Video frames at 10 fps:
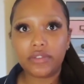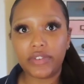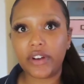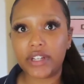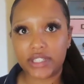They're
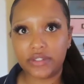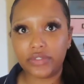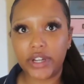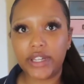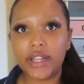very
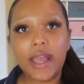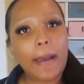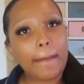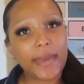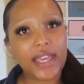different
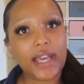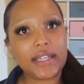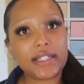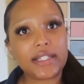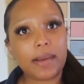
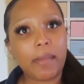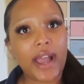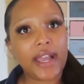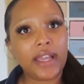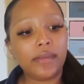because
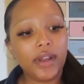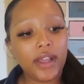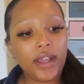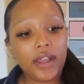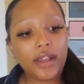my
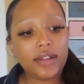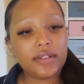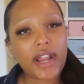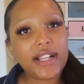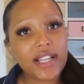
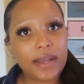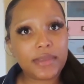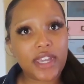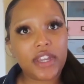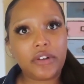nighttime
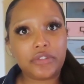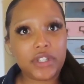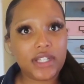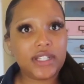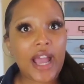skincare
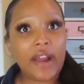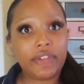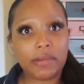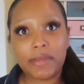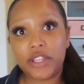routine is
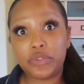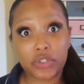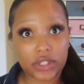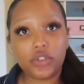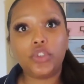after me
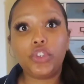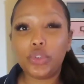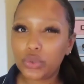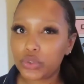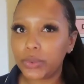
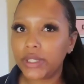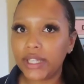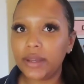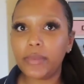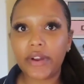
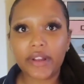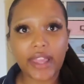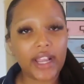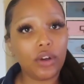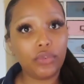usually wearing
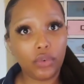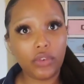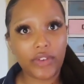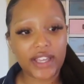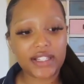a
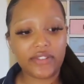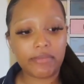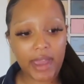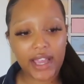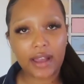full face of
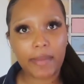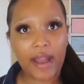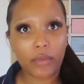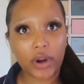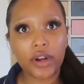makeup
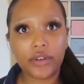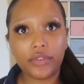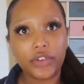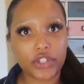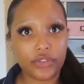at work
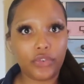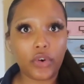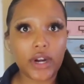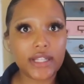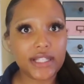for
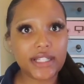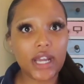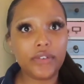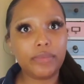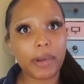Sephora and
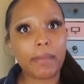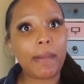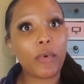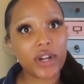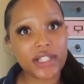stuff, but
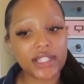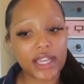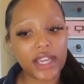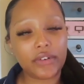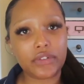my morning
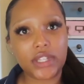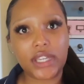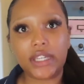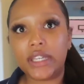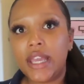skincare
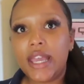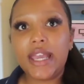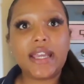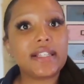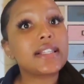routine
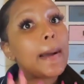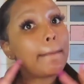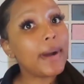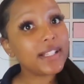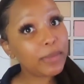is
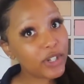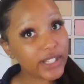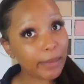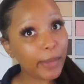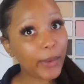much more
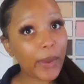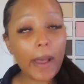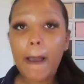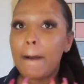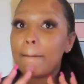
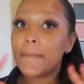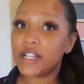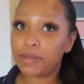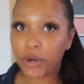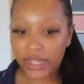simple,
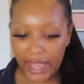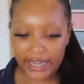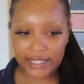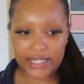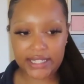much more
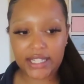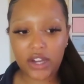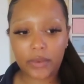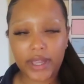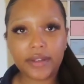light and
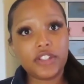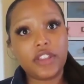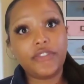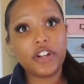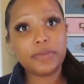easygoing.
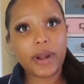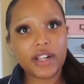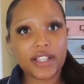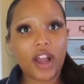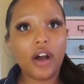So the first
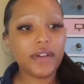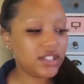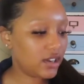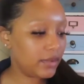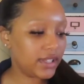product I always
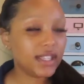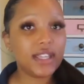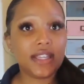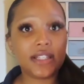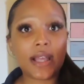start with
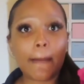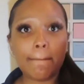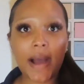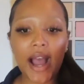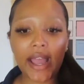is
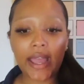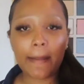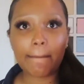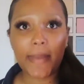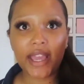
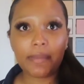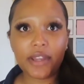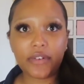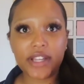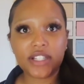my makeup
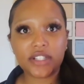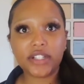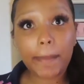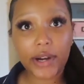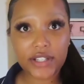
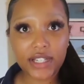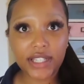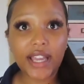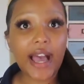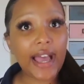eraser.
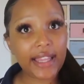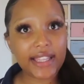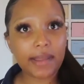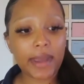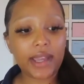Personally, I
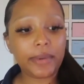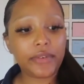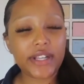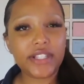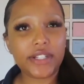like the makeup
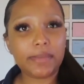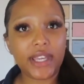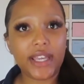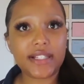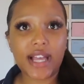eraser
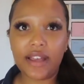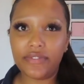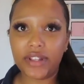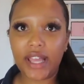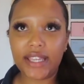because I
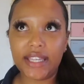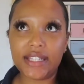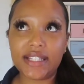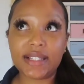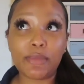feel like
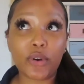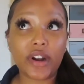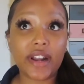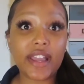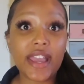it is
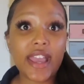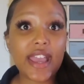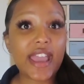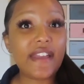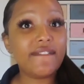more
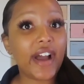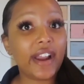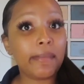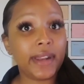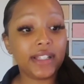
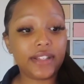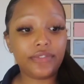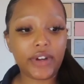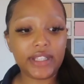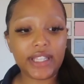environmentally
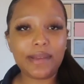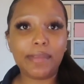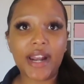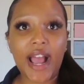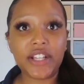friendly,
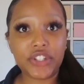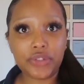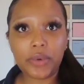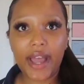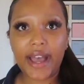but I
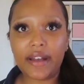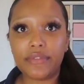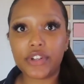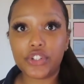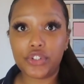do
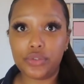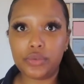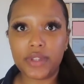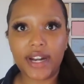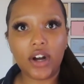have
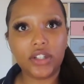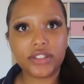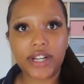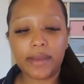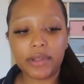two that I
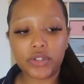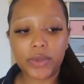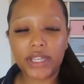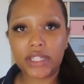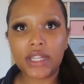alternate
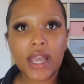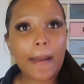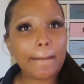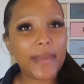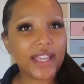between
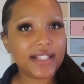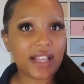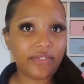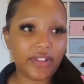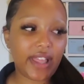because
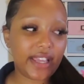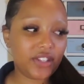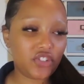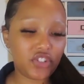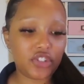I feel
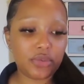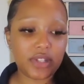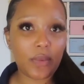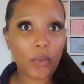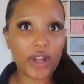like just
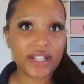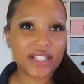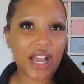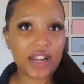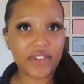using one
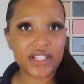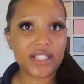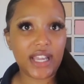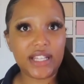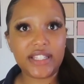is kind of
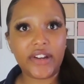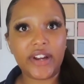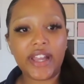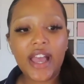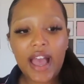
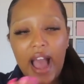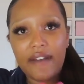unsanitary.